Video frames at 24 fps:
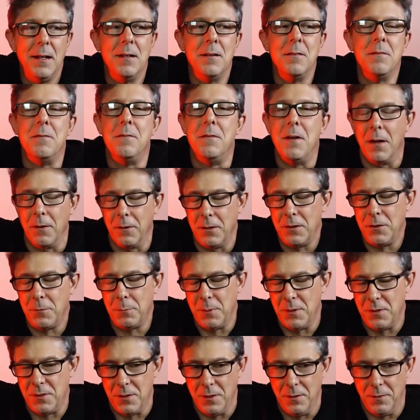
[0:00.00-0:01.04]
very
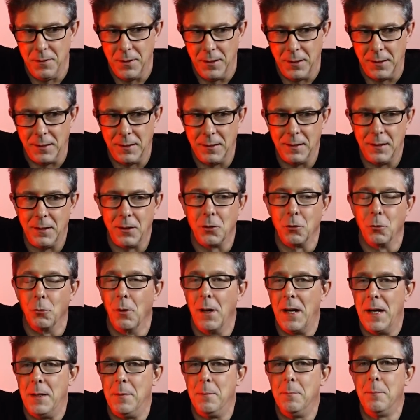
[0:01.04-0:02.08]
specific,
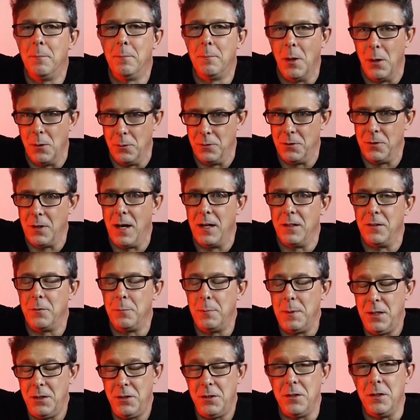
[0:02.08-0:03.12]
great bonsai
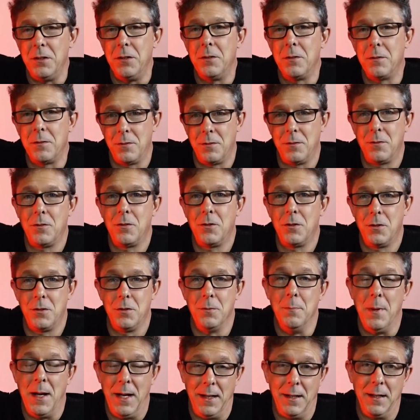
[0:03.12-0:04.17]
species to
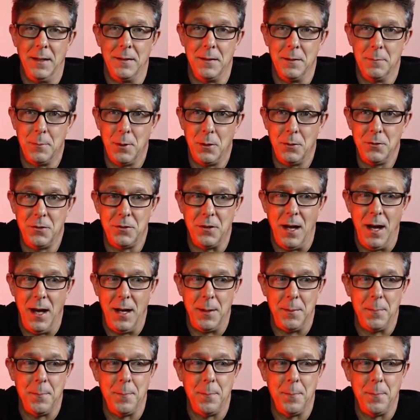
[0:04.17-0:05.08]
make into bonsai?